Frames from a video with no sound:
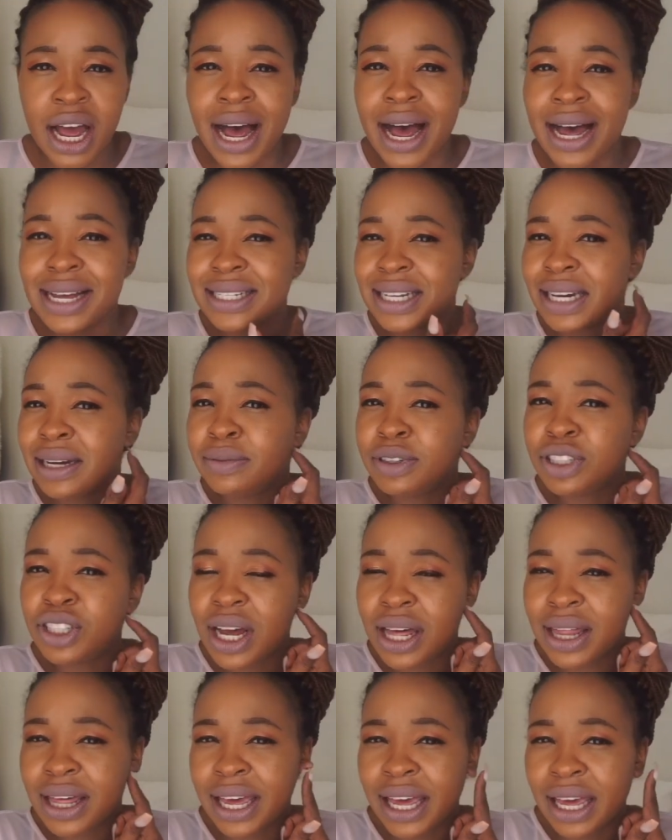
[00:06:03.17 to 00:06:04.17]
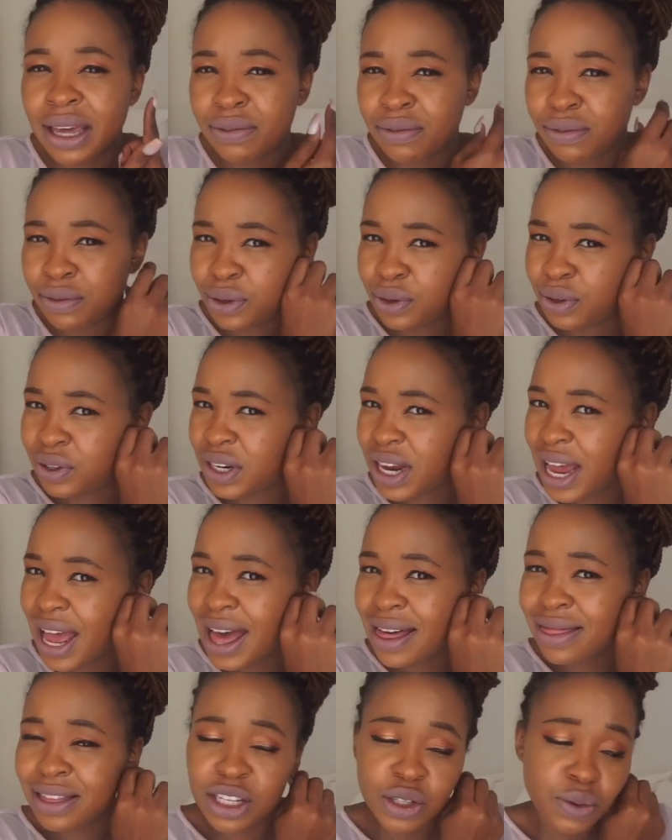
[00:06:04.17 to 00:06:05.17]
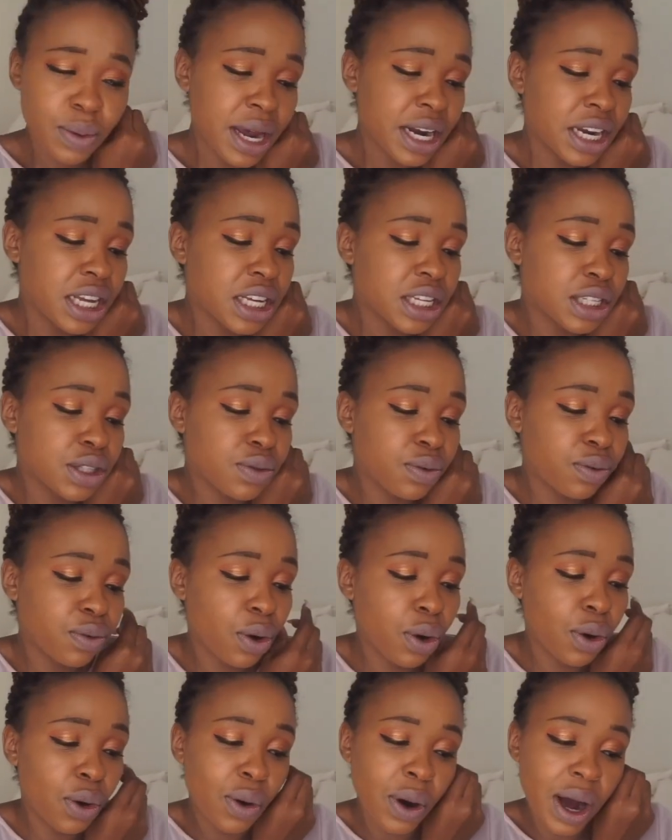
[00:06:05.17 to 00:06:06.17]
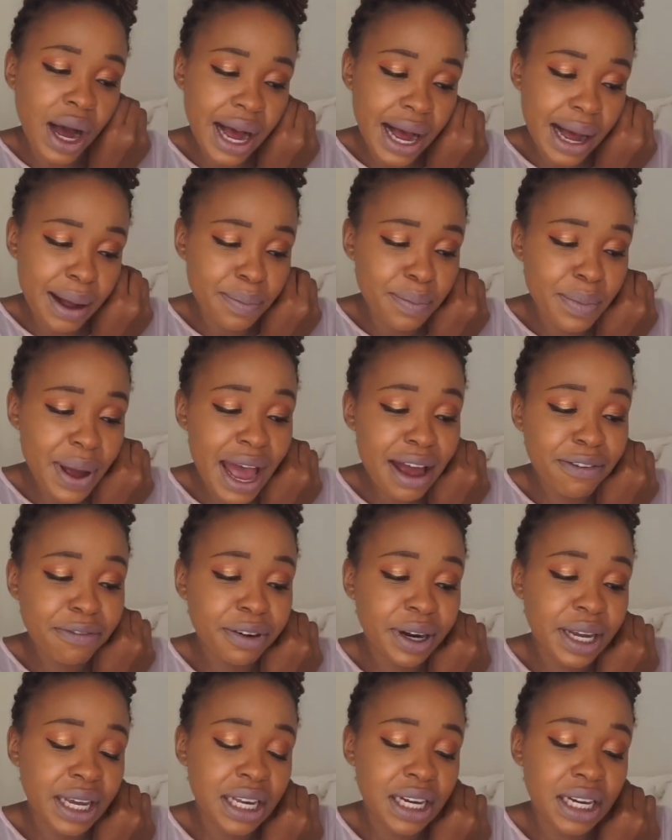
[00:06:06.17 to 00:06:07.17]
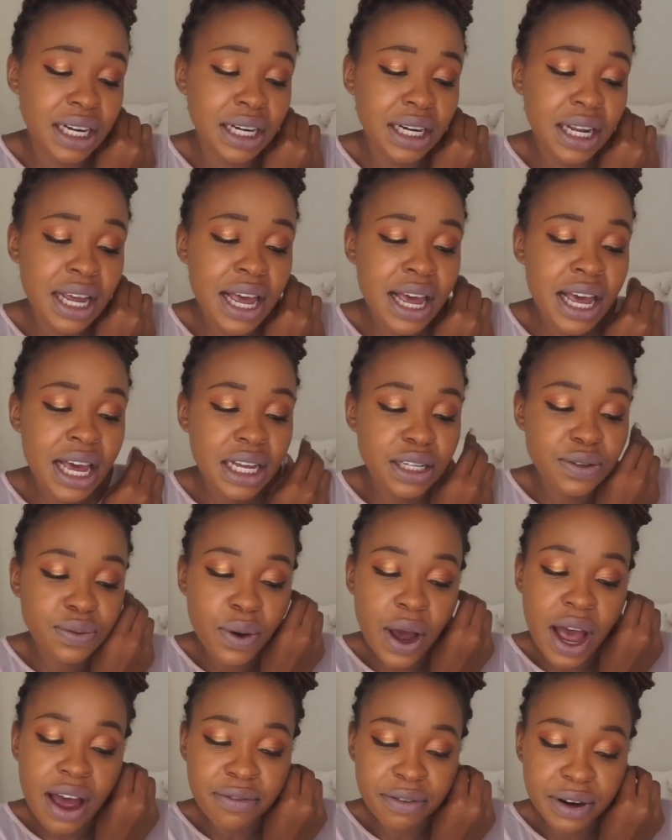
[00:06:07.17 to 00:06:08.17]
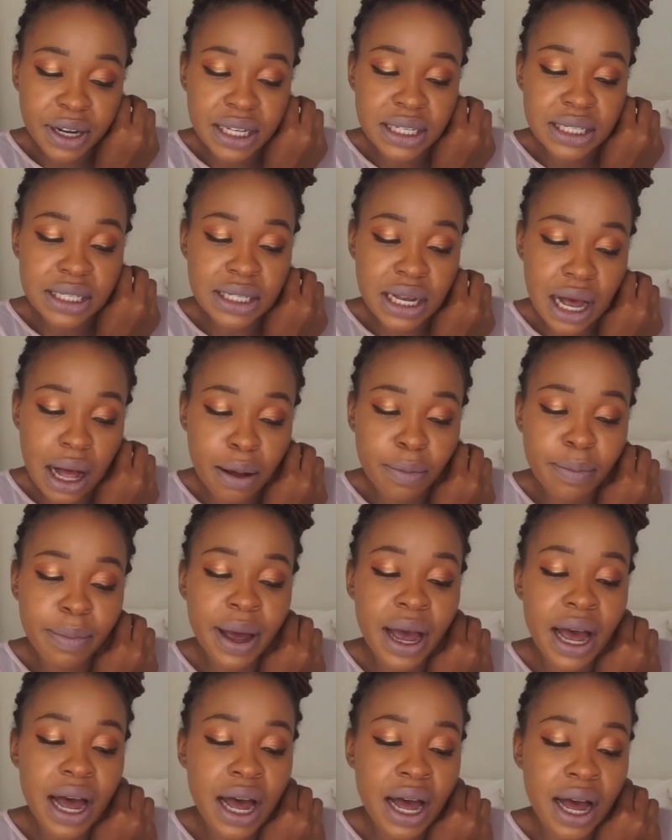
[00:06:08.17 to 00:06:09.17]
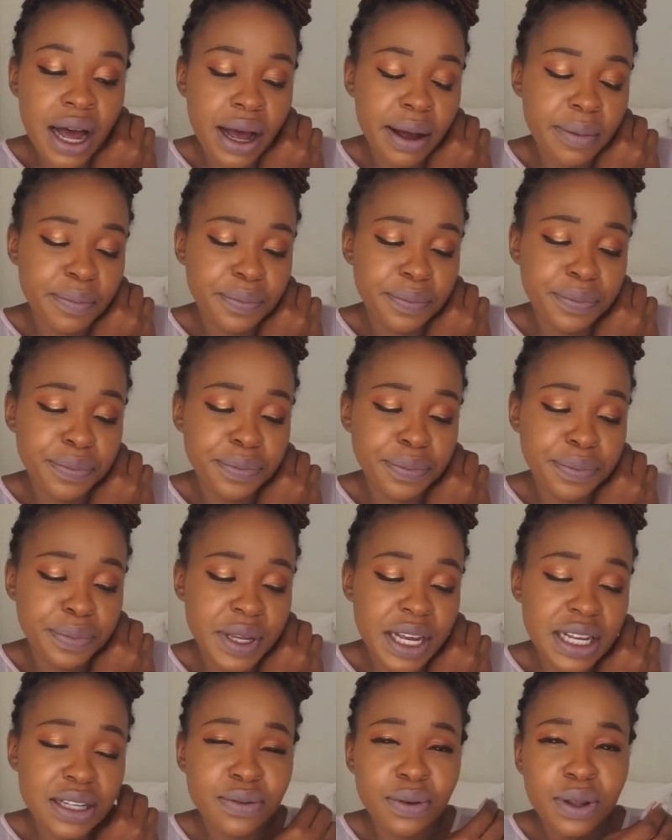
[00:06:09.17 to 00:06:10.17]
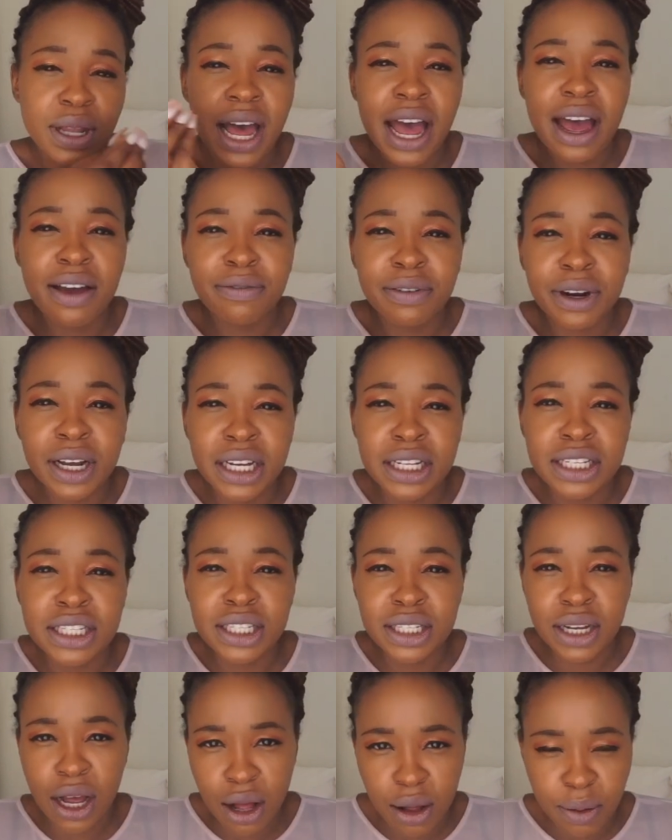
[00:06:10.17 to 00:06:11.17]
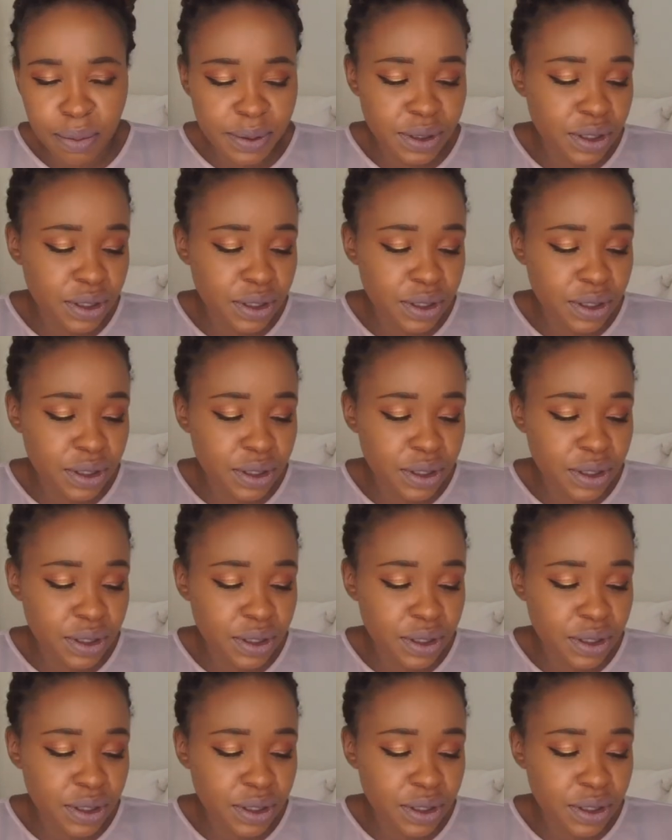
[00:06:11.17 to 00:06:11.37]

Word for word: I said let me try the hair food. And this one is for African scalp. It's for the African scalp.